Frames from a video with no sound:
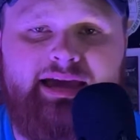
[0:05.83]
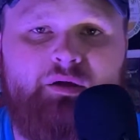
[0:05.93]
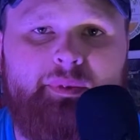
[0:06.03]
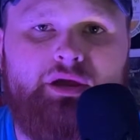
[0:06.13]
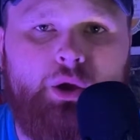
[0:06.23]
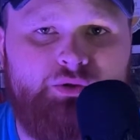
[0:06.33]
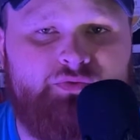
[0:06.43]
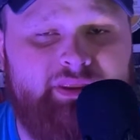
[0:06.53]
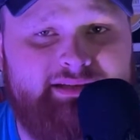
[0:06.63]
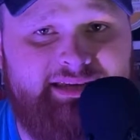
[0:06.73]
I'll be your host
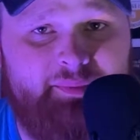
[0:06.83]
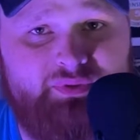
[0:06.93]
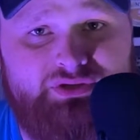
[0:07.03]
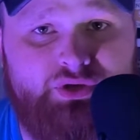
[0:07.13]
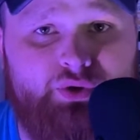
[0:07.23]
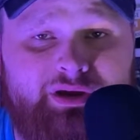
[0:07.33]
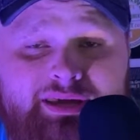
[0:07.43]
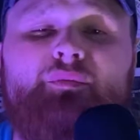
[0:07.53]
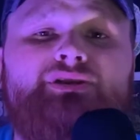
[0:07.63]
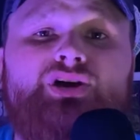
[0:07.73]
for this episode. Today
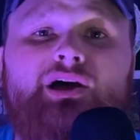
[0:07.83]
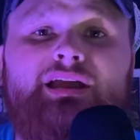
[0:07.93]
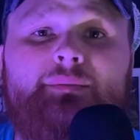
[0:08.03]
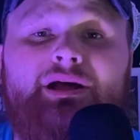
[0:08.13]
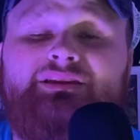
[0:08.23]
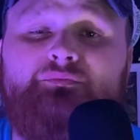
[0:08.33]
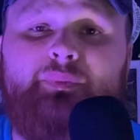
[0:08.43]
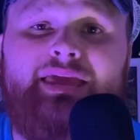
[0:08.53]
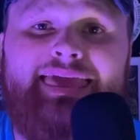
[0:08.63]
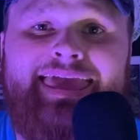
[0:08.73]
we'll be talking about the
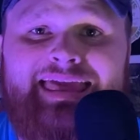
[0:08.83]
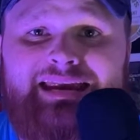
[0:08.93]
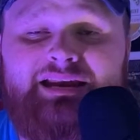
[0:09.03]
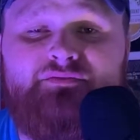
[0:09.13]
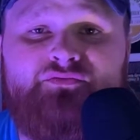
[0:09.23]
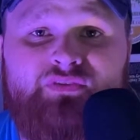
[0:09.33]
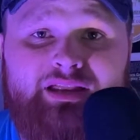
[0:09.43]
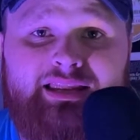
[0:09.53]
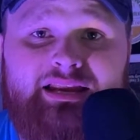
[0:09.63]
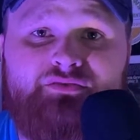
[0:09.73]
big-headed
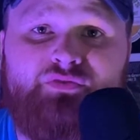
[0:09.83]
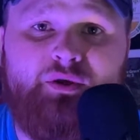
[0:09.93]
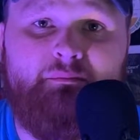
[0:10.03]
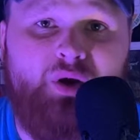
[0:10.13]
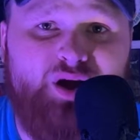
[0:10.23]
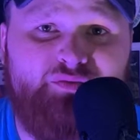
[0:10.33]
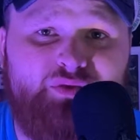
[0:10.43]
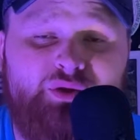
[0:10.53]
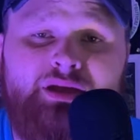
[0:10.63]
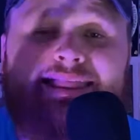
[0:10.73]
villain for
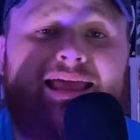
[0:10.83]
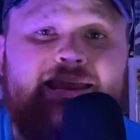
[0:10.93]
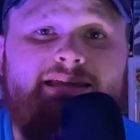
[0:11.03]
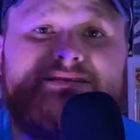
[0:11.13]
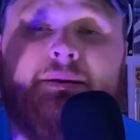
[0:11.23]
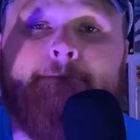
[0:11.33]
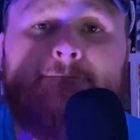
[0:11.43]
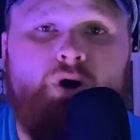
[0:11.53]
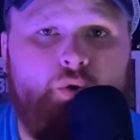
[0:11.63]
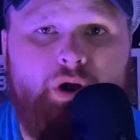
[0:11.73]
Marvel, and that is
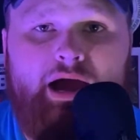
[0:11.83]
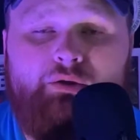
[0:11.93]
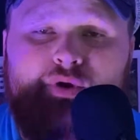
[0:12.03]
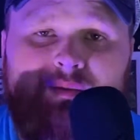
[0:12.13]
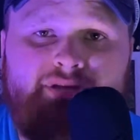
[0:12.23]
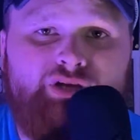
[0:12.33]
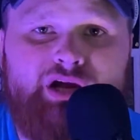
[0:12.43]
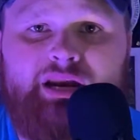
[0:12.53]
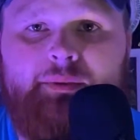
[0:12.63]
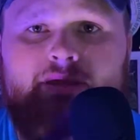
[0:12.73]
M.O.D.O.K. We're going to be
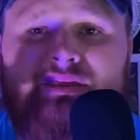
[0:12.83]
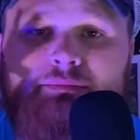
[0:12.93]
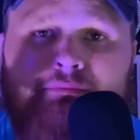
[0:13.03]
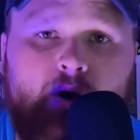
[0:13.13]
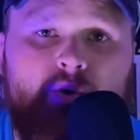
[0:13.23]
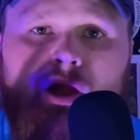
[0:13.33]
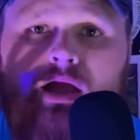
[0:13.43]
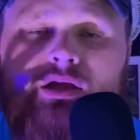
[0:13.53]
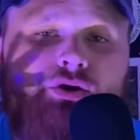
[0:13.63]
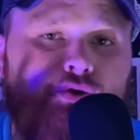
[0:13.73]
talking about the M.O.D.O.K.